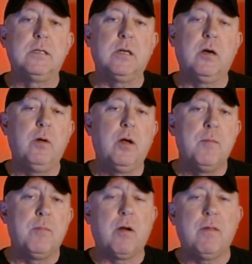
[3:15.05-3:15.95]
So
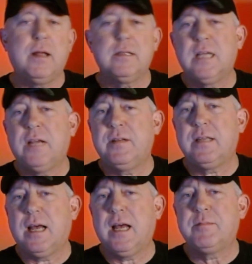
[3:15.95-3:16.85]
part of that,
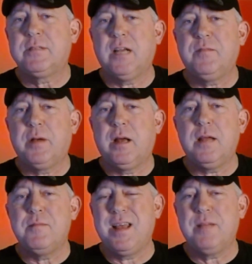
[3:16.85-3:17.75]
saving time, save
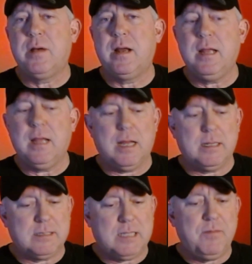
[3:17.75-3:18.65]
money, and make money,
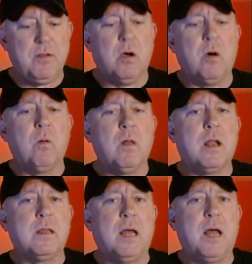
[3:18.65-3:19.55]
I save you a whole
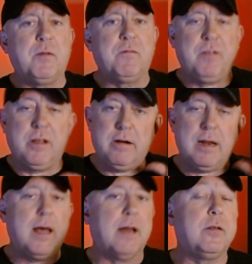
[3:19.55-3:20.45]
lot of time on
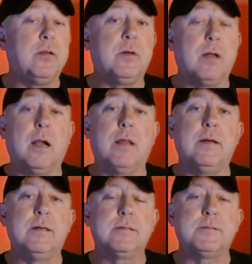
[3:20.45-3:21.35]
figuring out how to do a lot
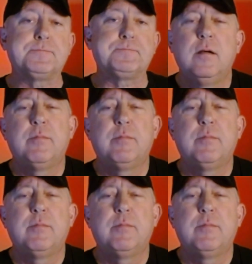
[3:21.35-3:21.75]
of this.